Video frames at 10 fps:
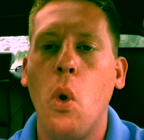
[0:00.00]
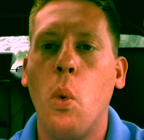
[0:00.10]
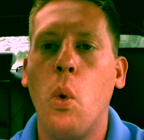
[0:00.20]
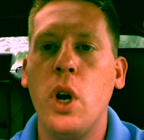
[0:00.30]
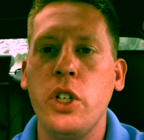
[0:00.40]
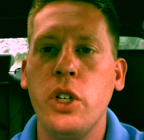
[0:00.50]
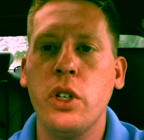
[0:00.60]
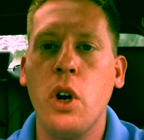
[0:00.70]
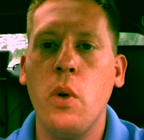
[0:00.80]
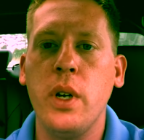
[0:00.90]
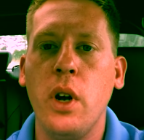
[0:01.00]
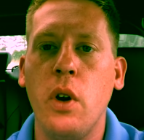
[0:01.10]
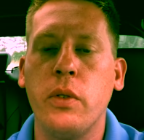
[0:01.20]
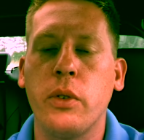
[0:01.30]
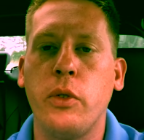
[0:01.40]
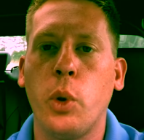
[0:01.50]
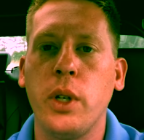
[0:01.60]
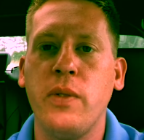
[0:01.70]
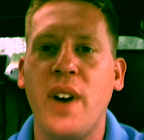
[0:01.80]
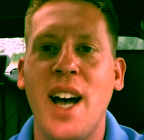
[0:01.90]
Once you're going over
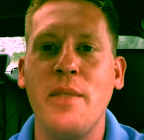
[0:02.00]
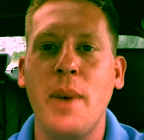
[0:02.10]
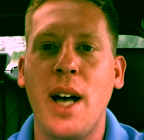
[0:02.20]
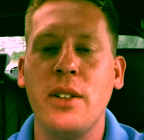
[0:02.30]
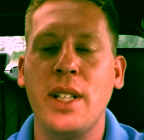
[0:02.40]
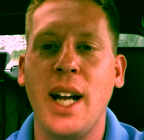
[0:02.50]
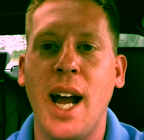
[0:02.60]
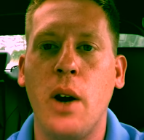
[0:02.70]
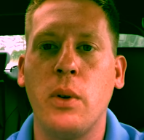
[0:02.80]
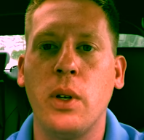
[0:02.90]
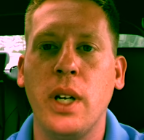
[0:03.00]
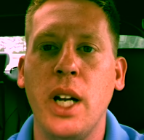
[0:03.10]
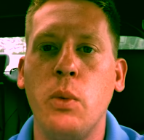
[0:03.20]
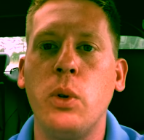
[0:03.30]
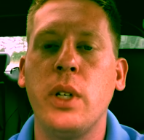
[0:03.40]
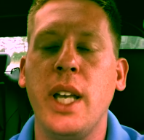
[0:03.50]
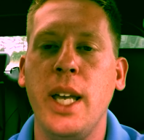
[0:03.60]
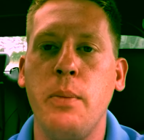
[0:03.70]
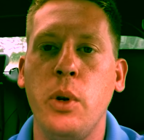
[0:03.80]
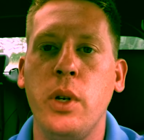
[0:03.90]
45 miles an hour, it will
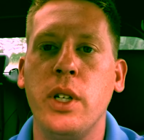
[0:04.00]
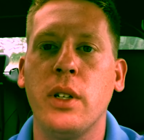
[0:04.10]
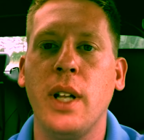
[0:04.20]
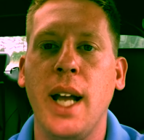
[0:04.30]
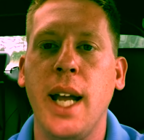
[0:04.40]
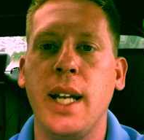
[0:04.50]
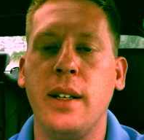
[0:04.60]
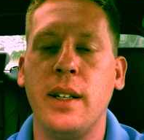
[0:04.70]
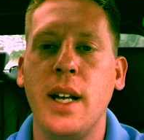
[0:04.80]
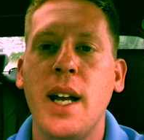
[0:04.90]
keep you in your lane.